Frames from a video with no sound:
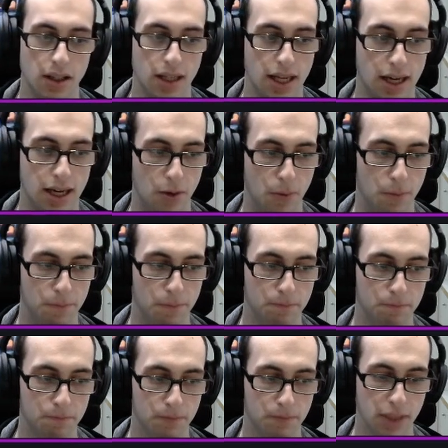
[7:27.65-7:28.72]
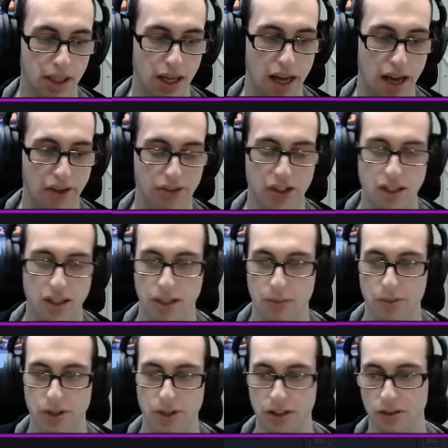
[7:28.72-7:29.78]
Now, after the
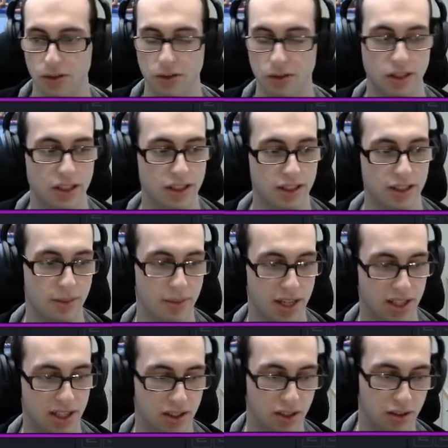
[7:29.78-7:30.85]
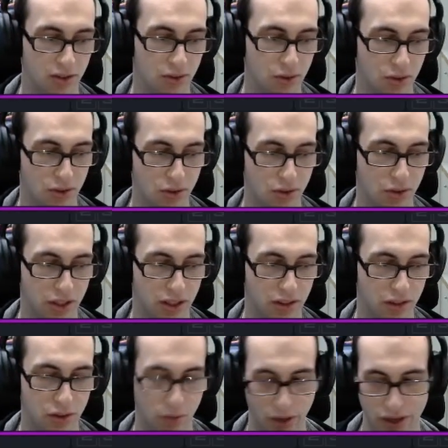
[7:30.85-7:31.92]
Liberator, the best thing to do is going
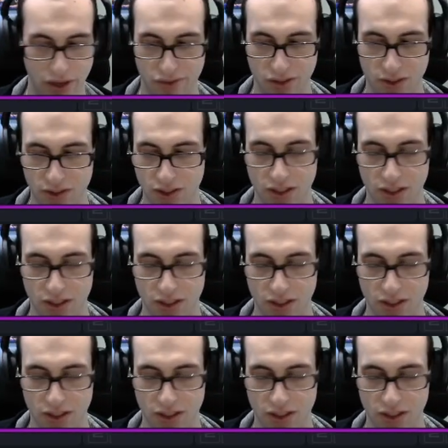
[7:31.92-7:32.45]
into Ravens.